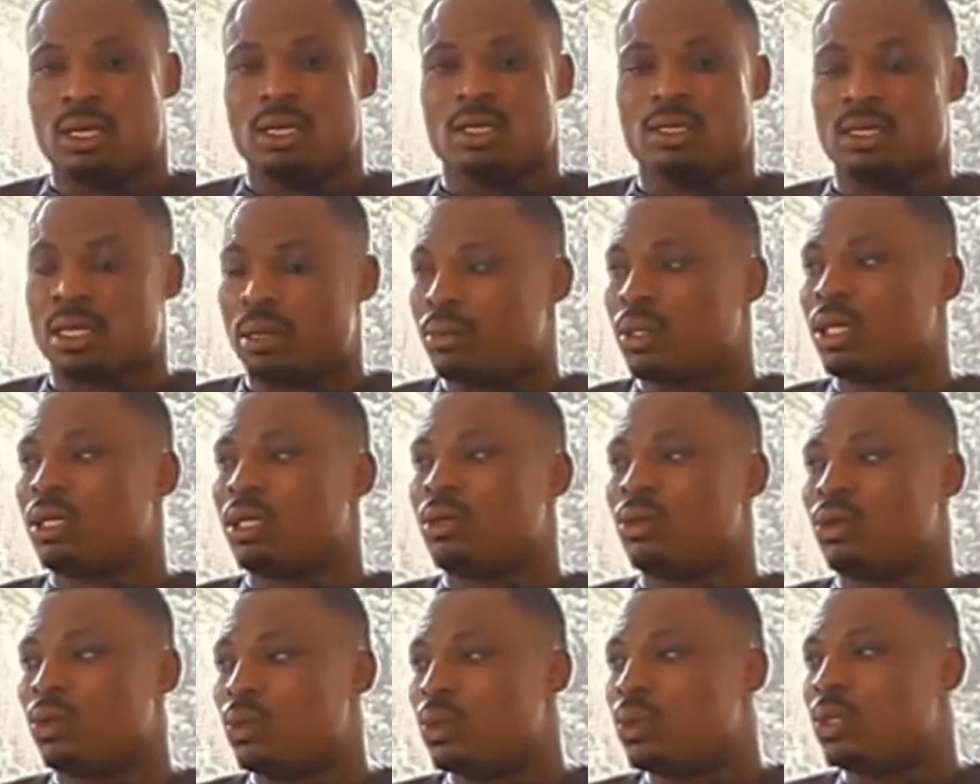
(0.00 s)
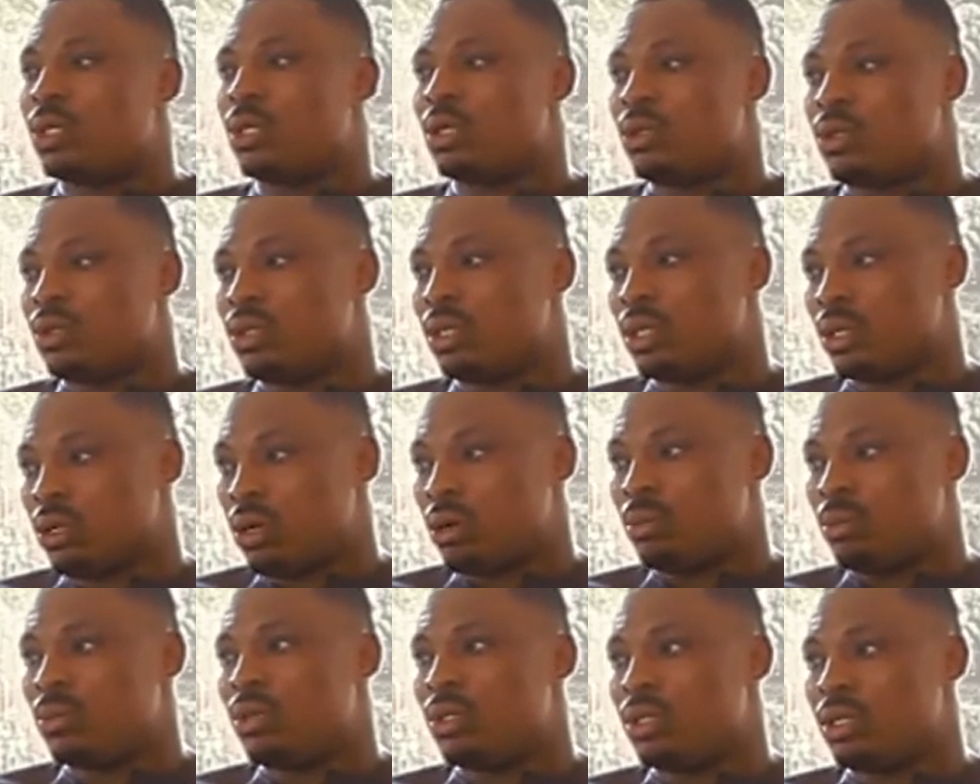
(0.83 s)
something good to the
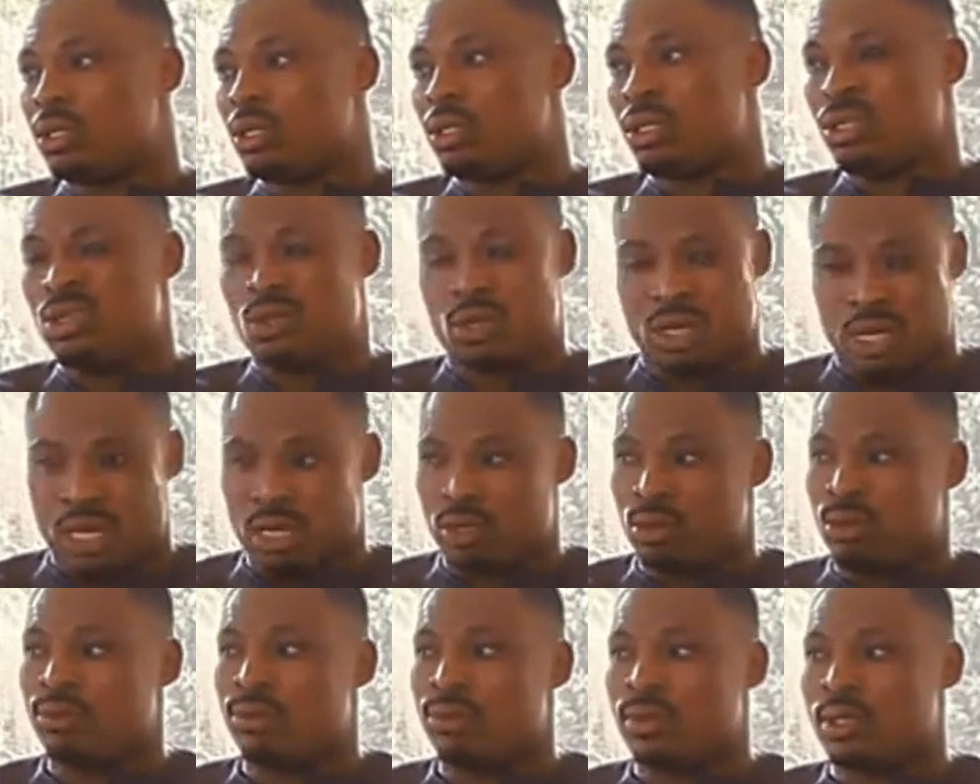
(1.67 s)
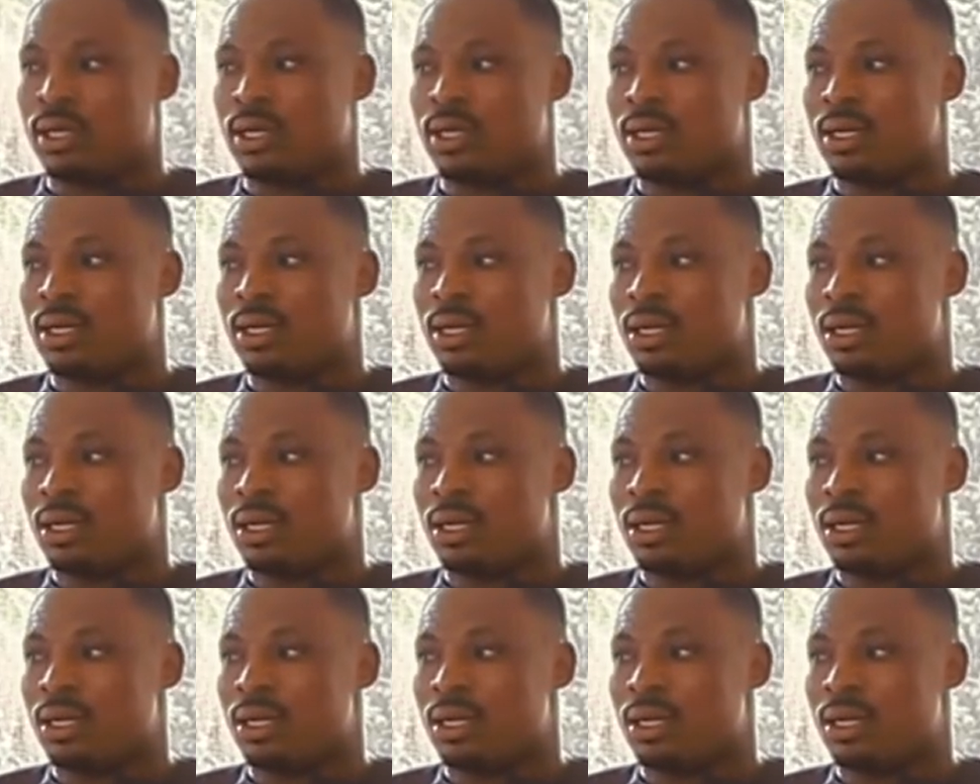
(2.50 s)
community, you can do it.